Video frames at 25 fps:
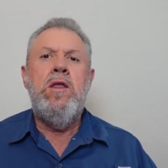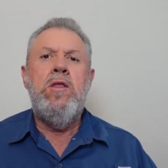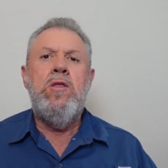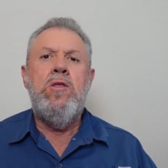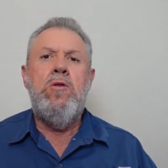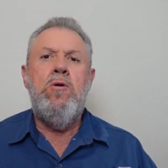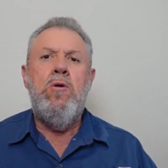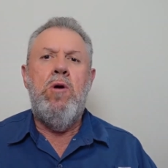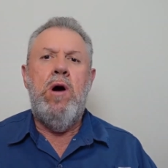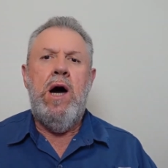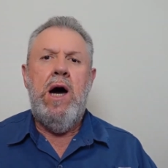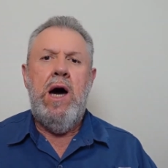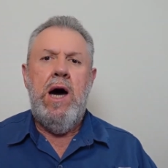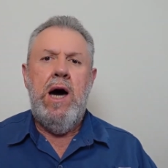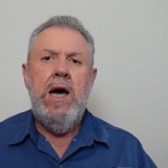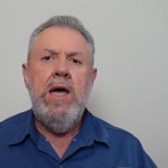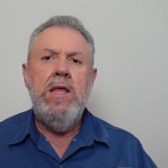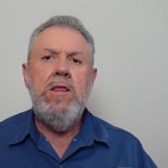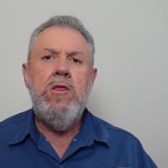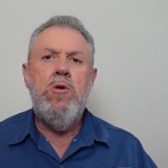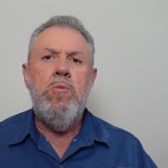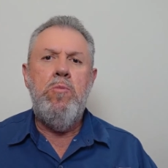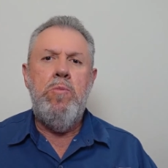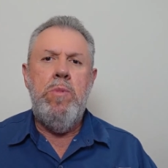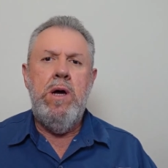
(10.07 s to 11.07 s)
to high
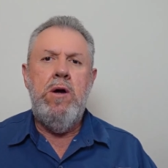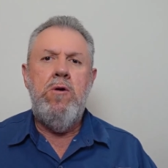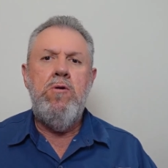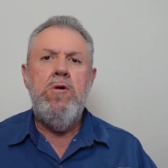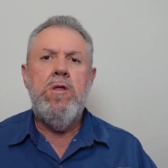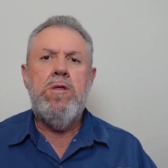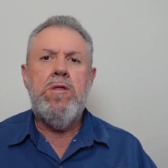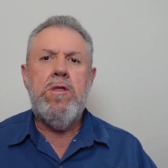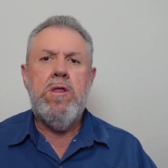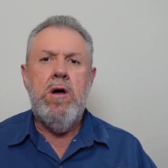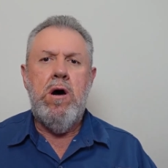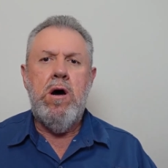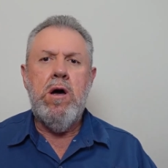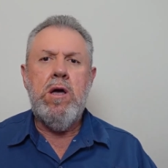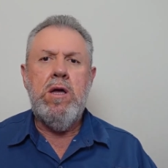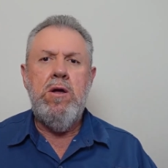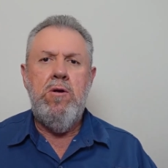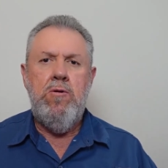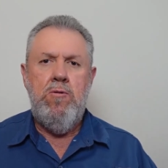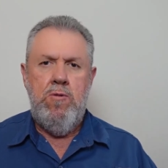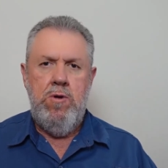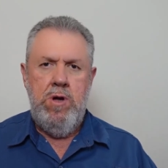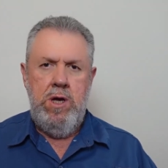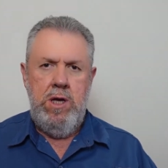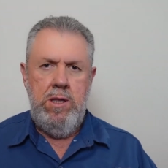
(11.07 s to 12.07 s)
to very
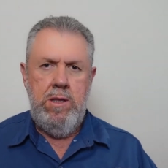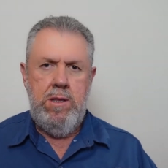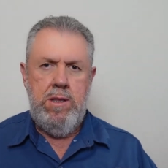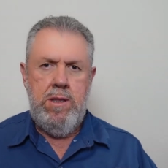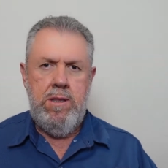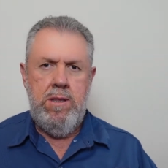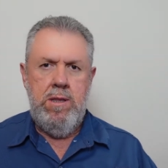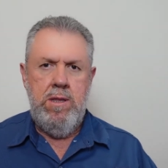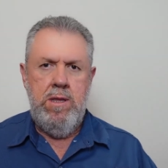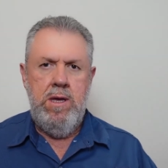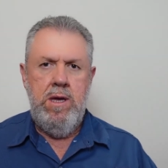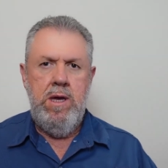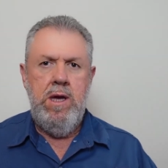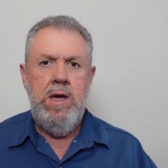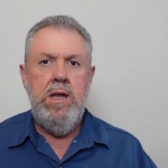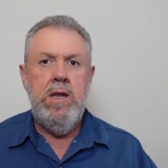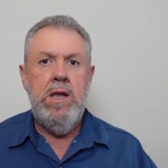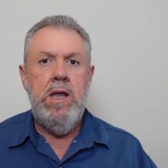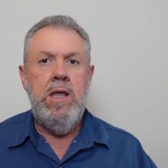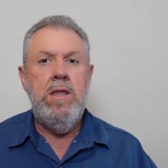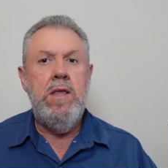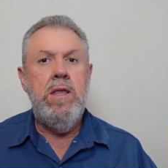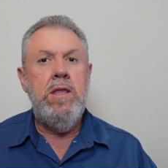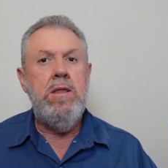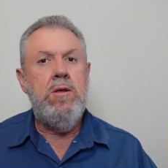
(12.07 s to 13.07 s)
stocking rates
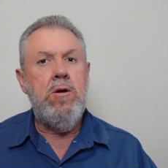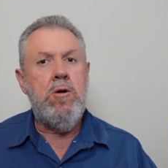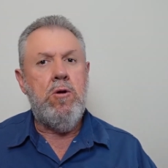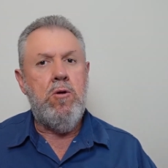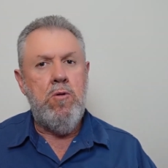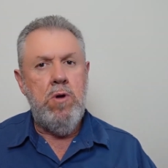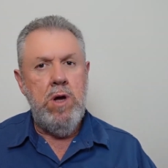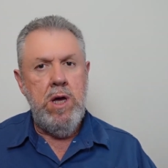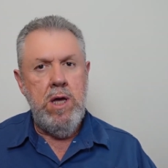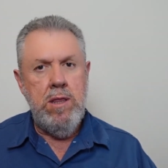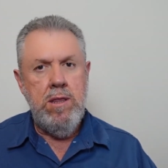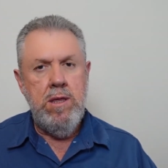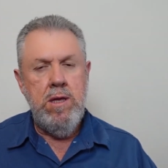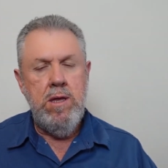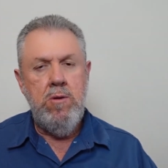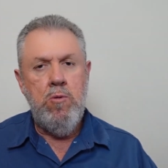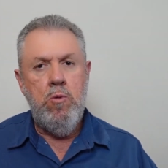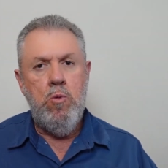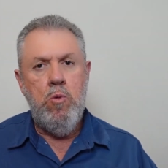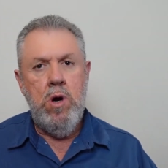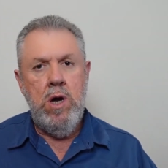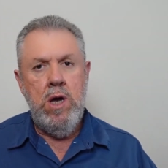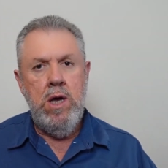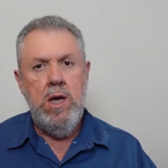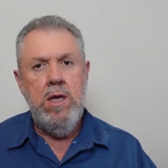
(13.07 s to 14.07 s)
and the grazing
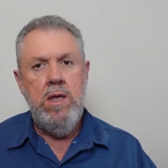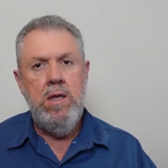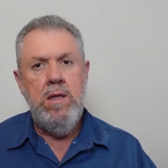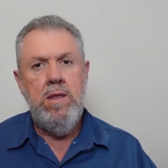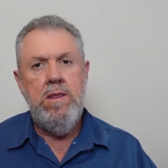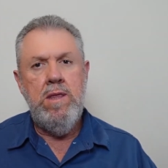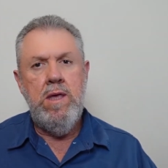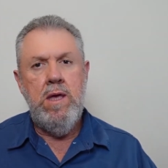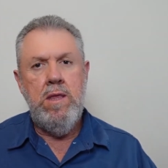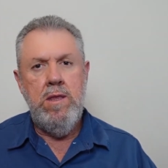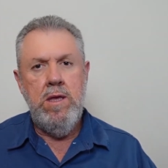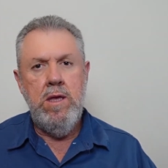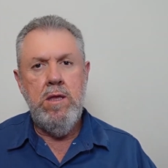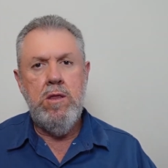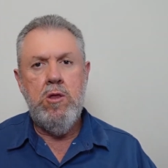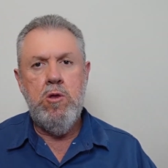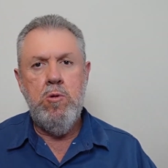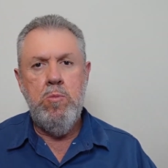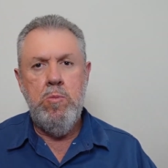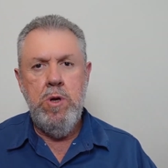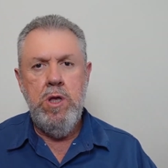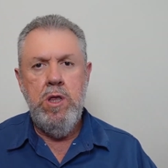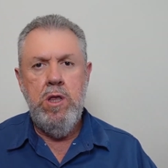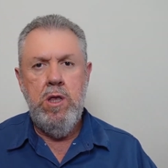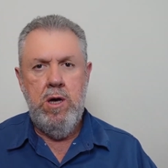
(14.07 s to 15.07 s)
way that needs to
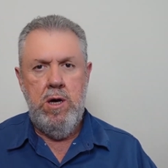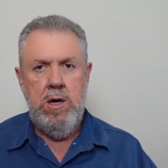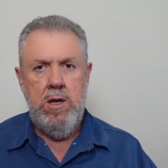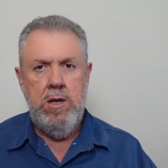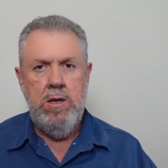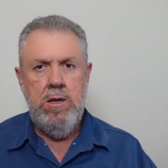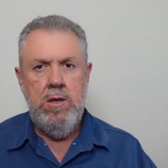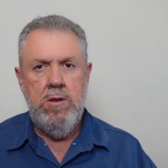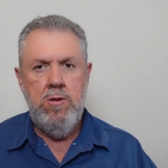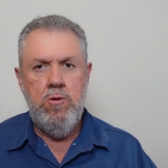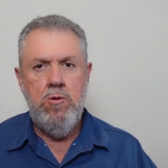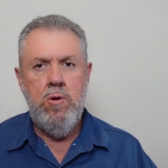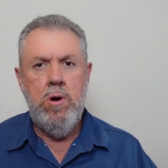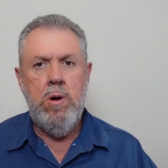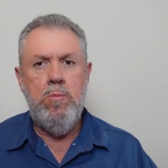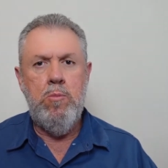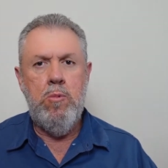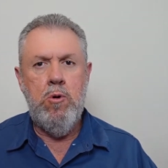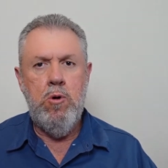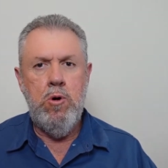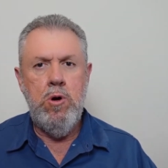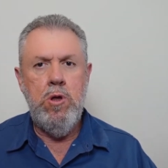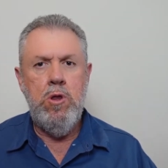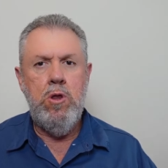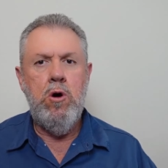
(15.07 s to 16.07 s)
be done to
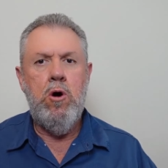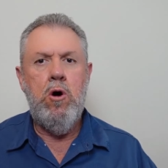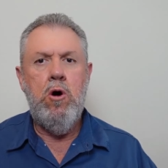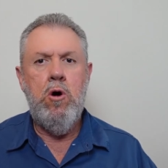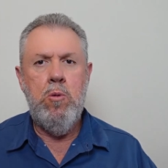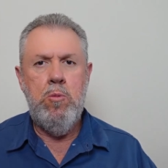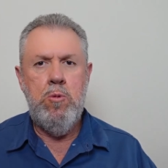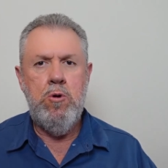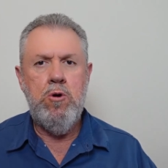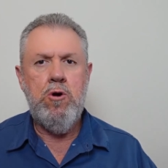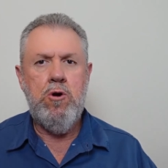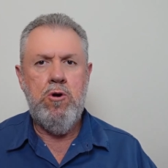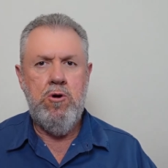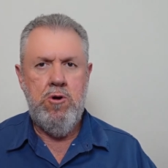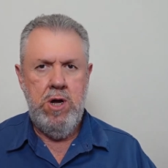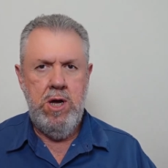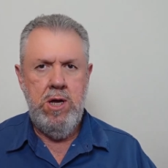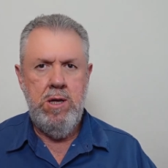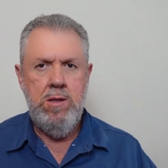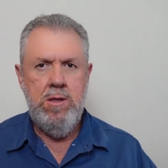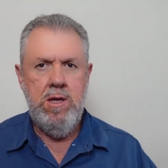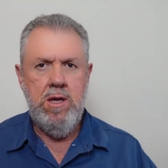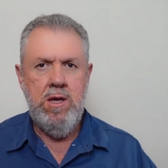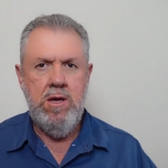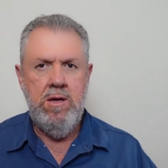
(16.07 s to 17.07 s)
avoid
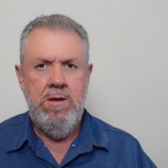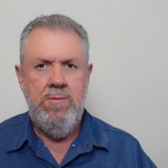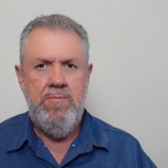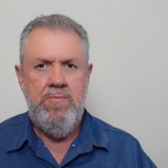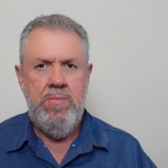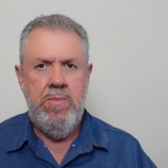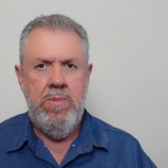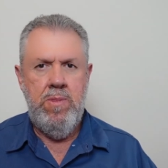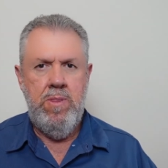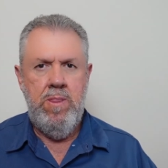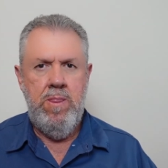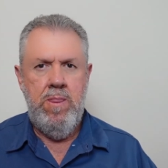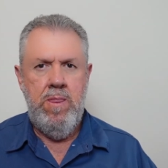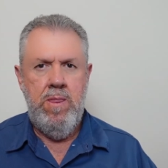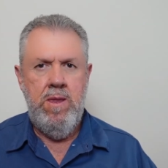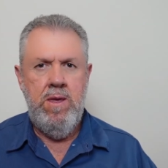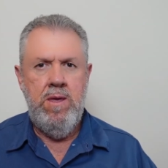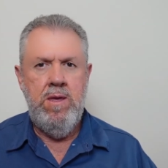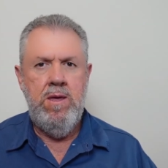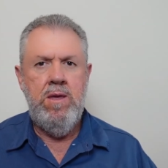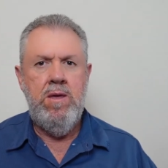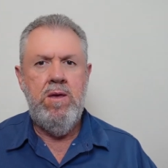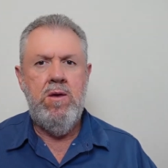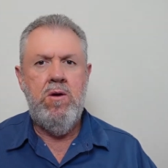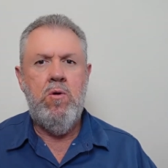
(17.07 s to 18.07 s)
overgrazing.
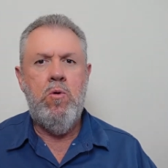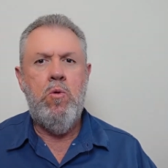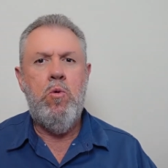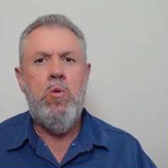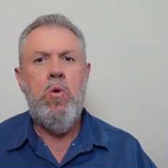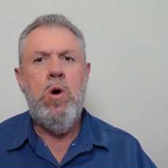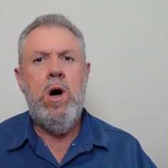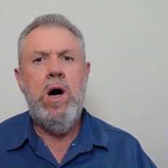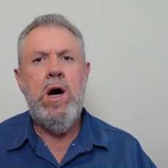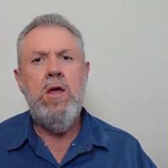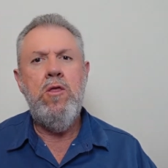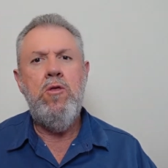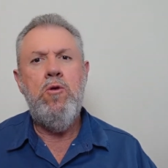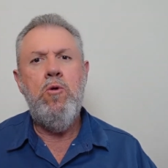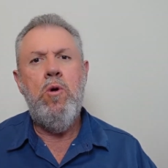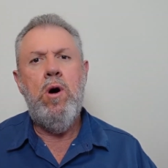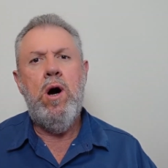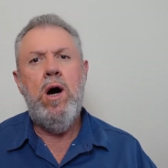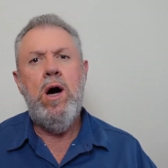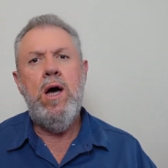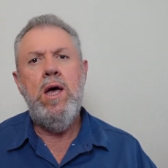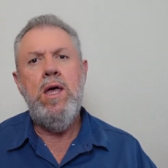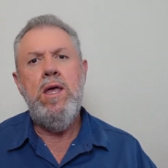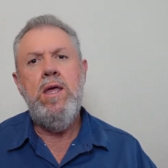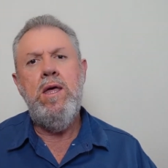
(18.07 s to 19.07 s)
Why do
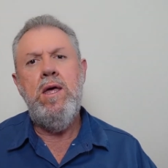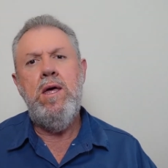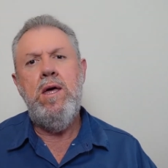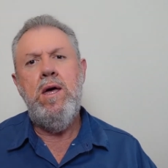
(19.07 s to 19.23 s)
I,